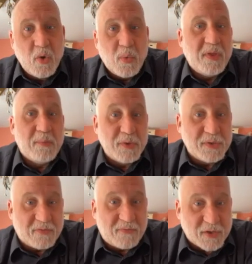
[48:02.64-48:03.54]
when the
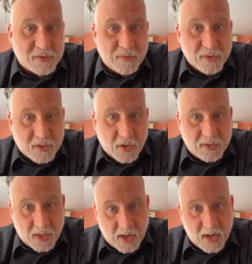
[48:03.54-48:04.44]
music festivals
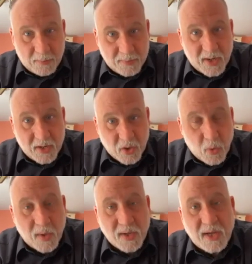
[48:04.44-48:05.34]
start kicking up, getting
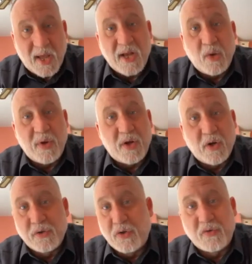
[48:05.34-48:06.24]
going again, and we can
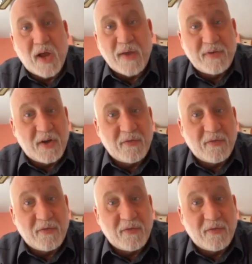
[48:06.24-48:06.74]
also drive to